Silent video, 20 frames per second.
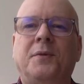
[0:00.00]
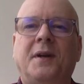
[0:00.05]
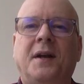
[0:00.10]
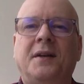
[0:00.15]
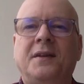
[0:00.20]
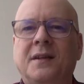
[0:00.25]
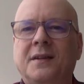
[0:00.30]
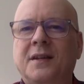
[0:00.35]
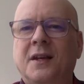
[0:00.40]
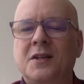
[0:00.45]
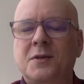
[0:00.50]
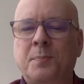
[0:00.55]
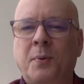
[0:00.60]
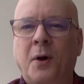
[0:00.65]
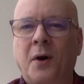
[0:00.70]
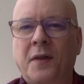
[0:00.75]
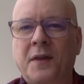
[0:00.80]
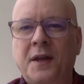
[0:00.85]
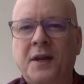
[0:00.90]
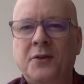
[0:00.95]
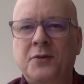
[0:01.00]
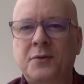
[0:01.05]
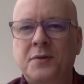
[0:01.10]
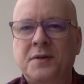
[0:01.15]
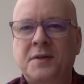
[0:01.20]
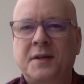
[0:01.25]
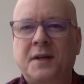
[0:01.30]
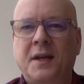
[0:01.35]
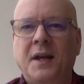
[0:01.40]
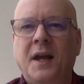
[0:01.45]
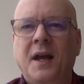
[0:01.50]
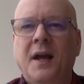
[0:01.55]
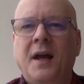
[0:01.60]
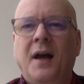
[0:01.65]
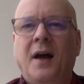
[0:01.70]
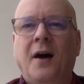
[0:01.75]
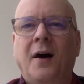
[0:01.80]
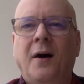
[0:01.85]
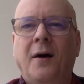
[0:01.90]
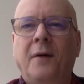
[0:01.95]
and I think that's part of the interesting
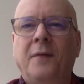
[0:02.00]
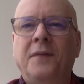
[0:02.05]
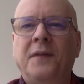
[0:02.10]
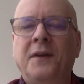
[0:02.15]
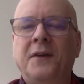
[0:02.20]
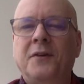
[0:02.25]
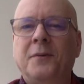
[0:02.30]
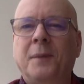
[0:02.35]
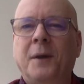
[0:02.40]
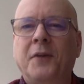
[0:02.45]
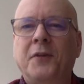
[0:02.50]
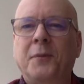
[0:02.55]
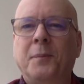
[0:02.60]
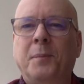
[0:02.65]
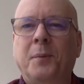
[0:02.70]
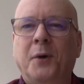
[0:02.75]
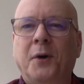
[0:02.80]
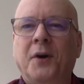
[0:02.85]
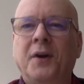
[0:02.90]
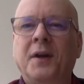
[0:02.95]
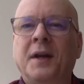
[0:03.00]
uh, things about the book.